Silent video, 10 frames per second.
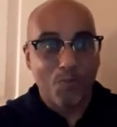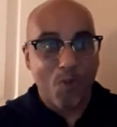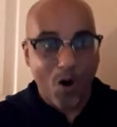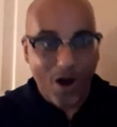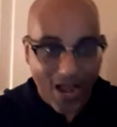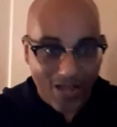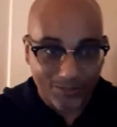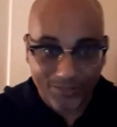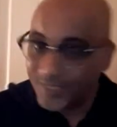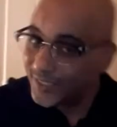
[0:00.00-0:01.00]

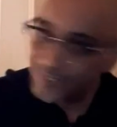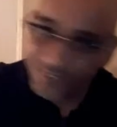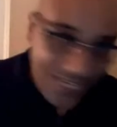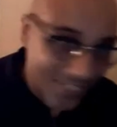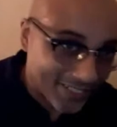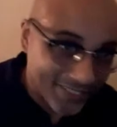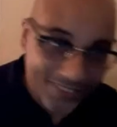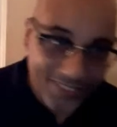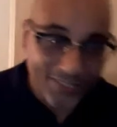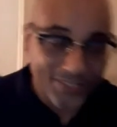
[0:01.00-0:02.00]
Morehouse is not gonna
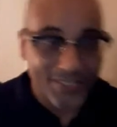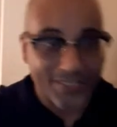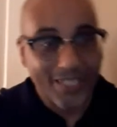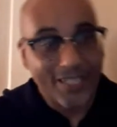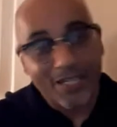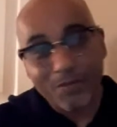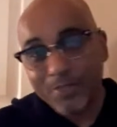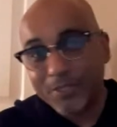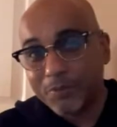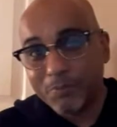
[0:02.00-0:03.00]
teach you this. And
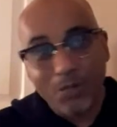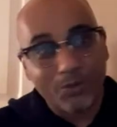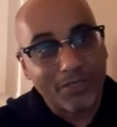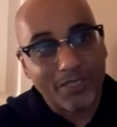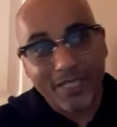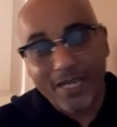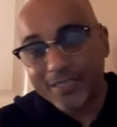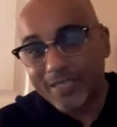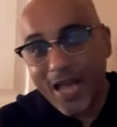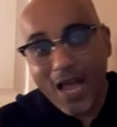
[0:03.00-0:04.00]
with most of the
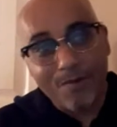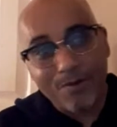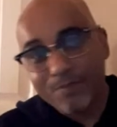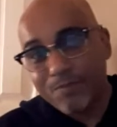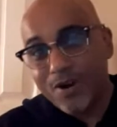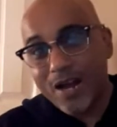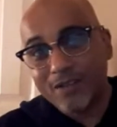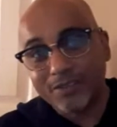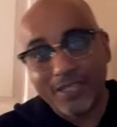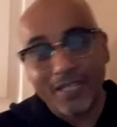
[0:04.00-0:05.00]
cats at Howard and
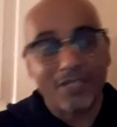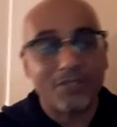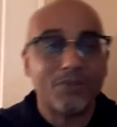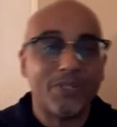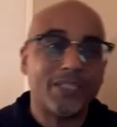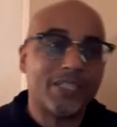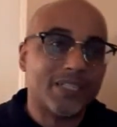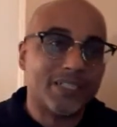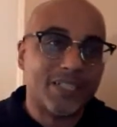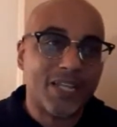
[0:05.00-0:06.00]
Morehouse, they ain't doing nothing.